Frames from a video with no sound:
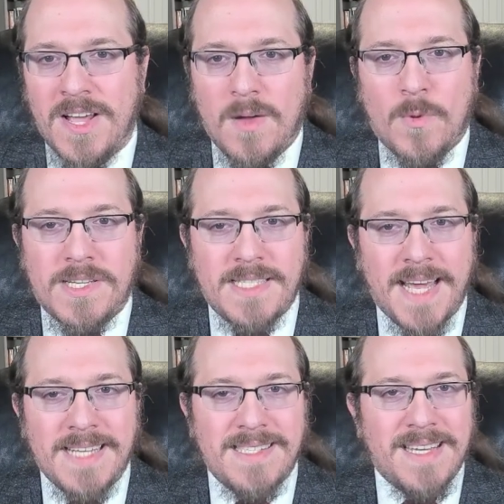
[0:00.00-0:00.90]
which
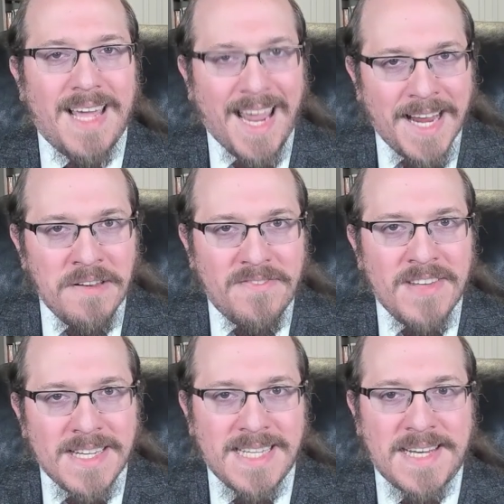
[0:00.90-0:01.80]
takes the
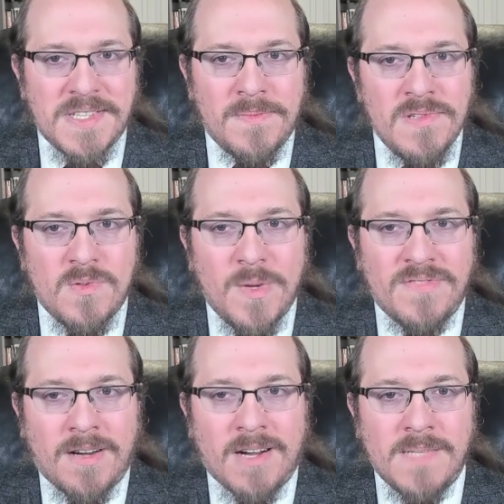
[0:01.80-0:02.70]
infinitesimals
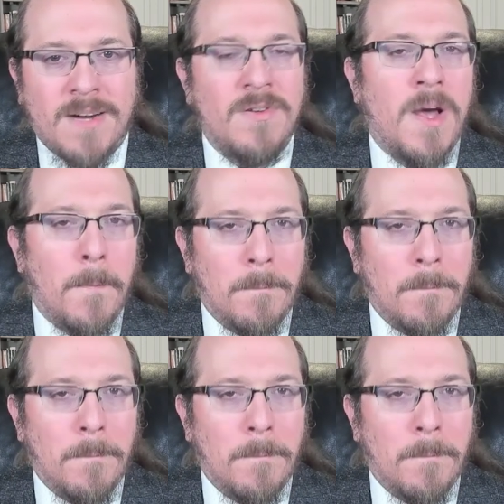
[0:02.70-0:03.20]
we've talked about